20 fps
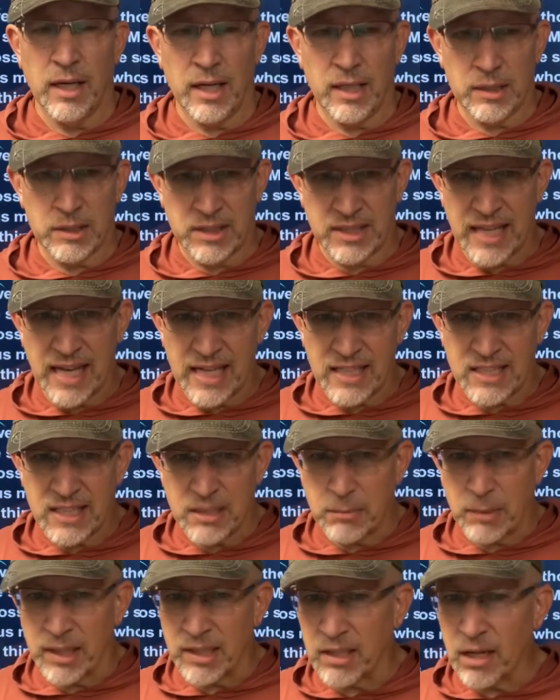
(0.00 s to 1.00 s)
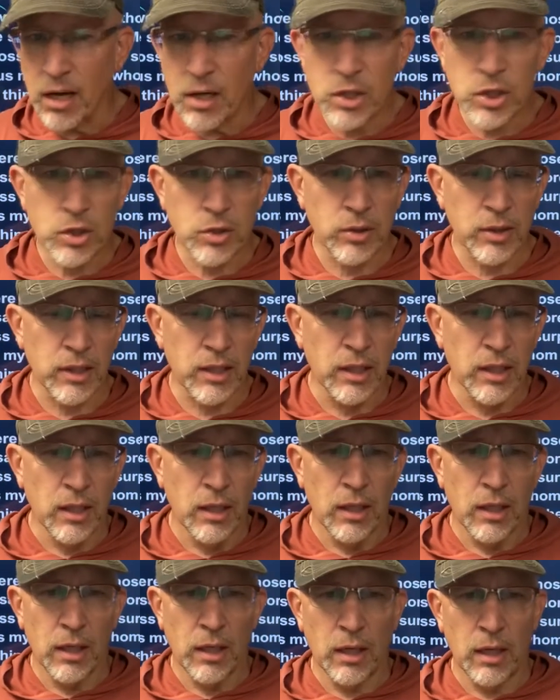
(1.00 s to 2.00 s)
status in my country
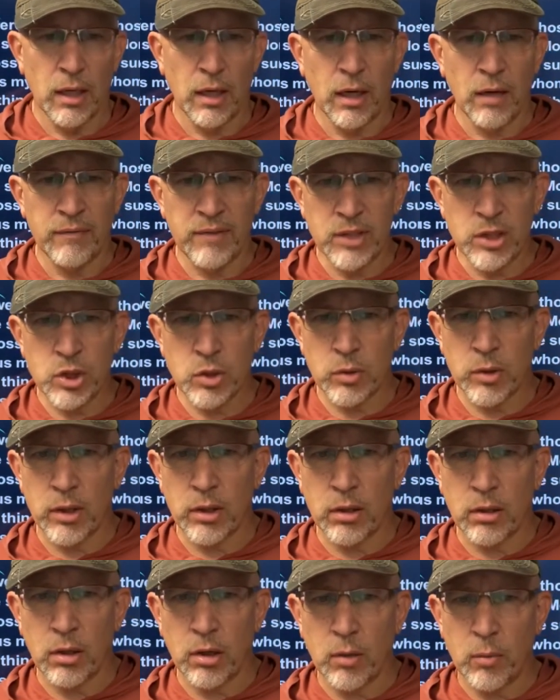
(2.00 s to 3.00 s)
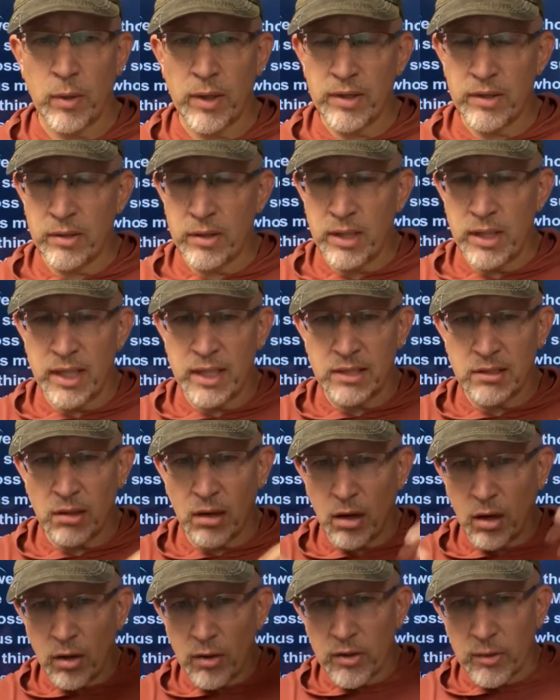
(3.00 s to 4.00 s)
uh, of Israel, or whether it's
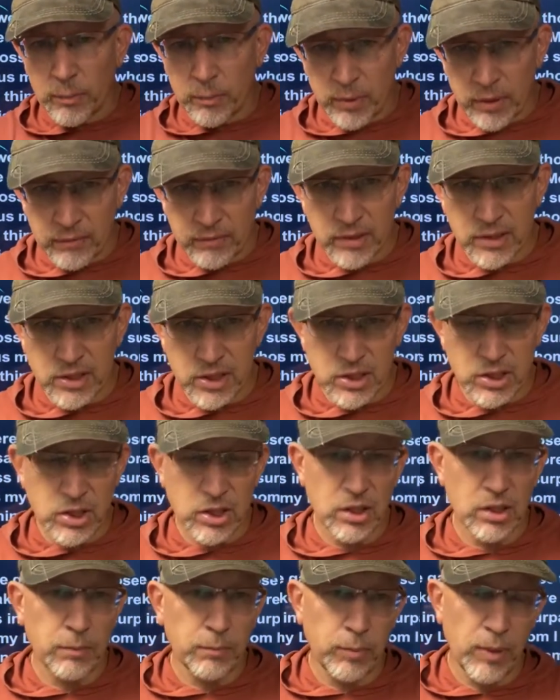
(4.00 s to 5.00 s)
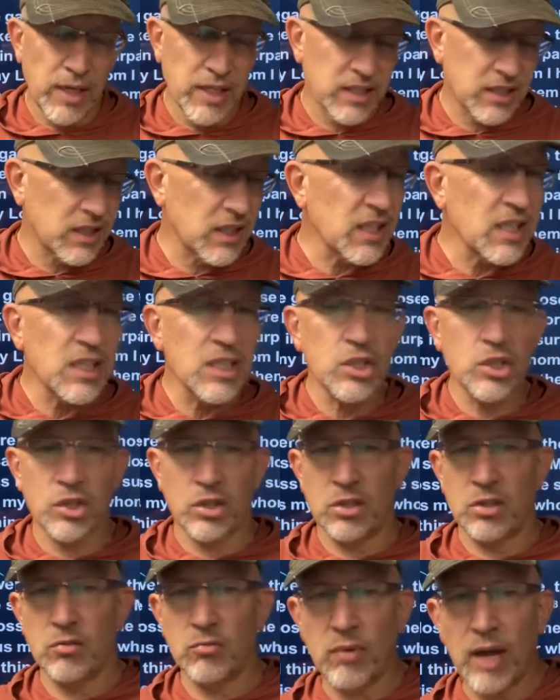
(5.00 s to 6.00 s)
all the privileges and the prestige
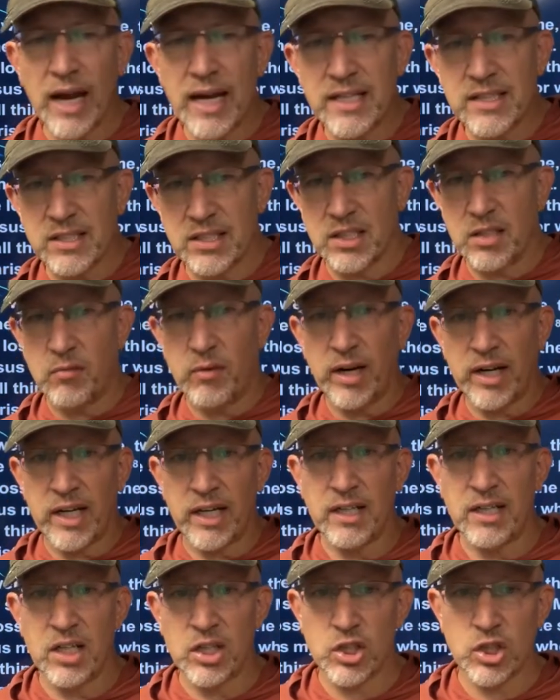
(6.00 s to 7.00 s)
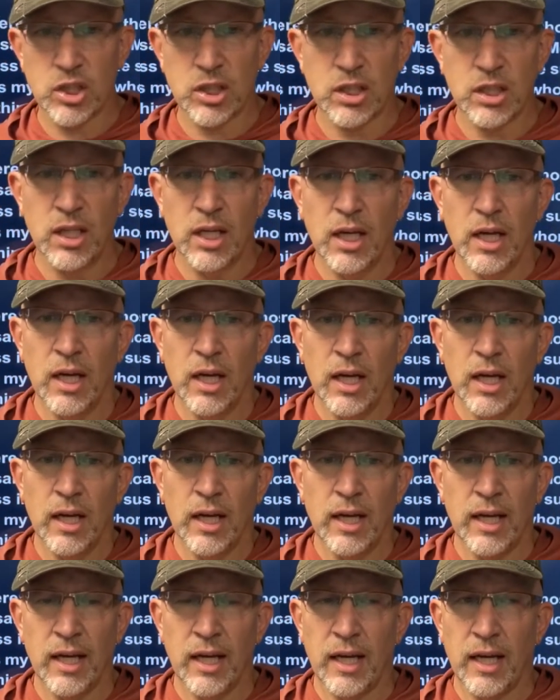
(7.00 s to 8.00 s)
and the rights and the recognition,
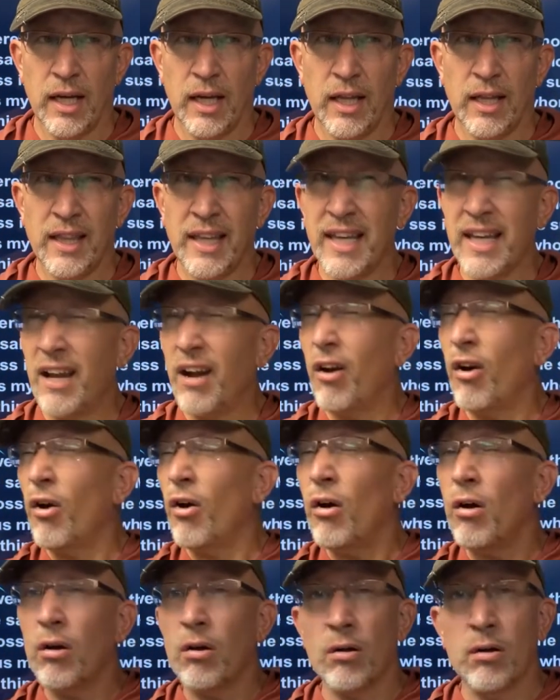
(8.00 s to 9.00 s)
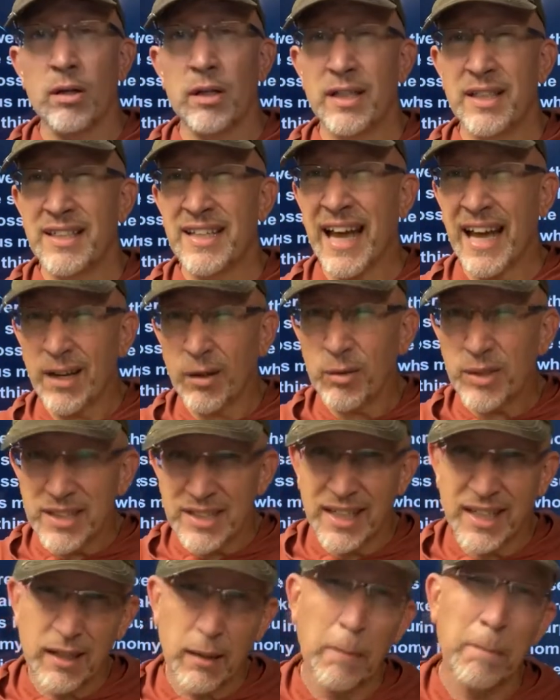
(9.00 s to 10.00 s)
they all not only
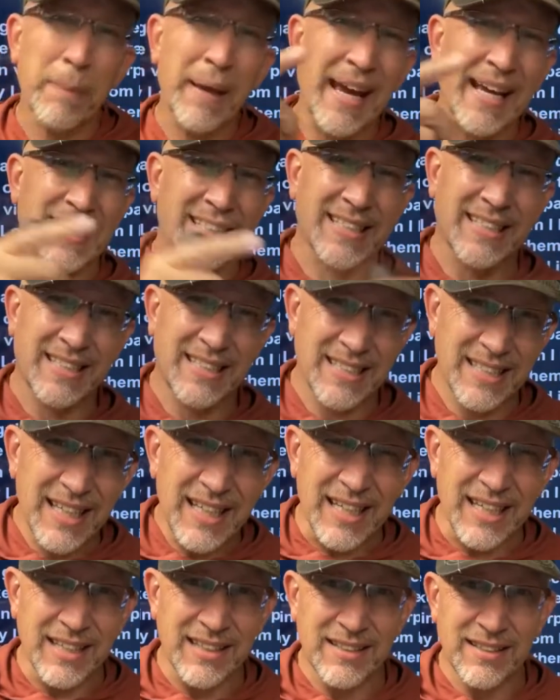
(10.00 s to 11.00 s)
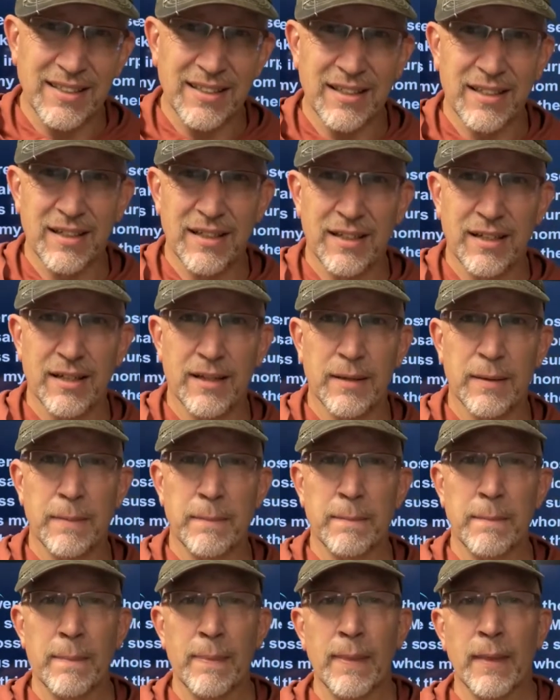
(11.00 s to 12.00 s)
take a back seat,
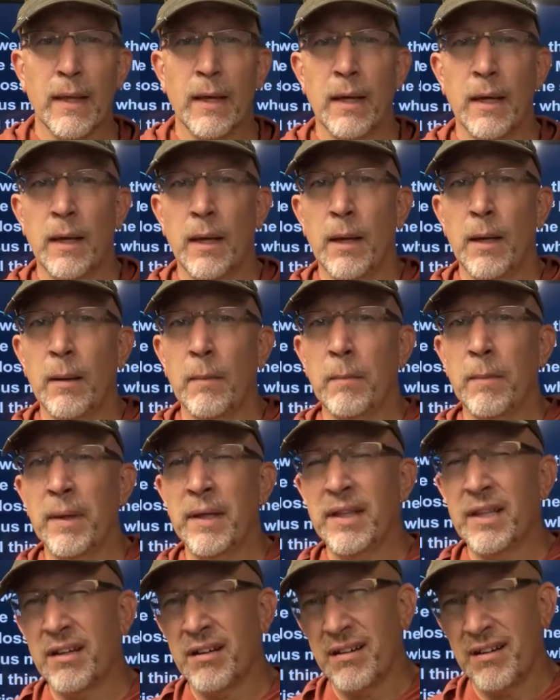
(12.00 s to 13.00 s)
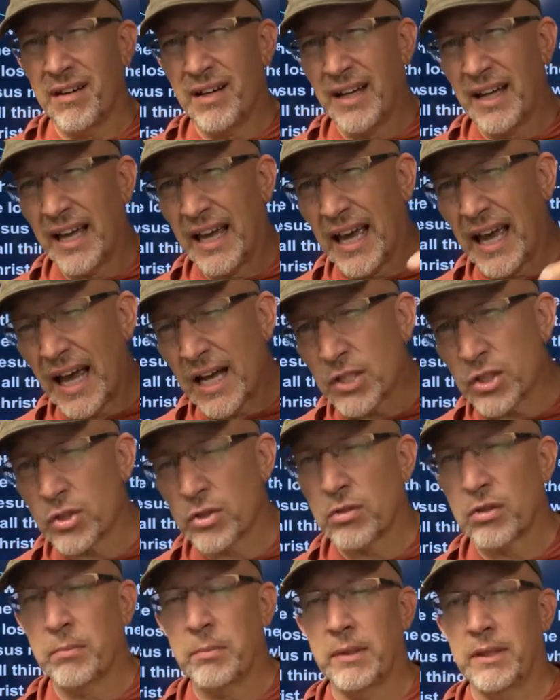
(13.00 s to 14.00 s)
but they're
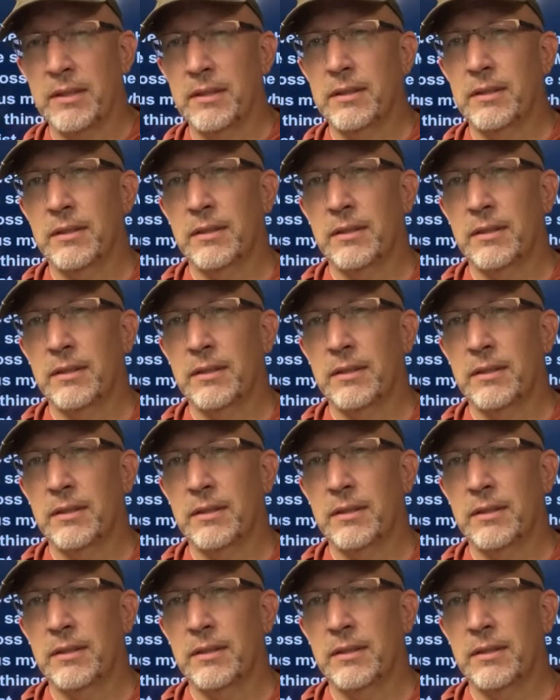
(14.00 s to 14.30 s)
excrement.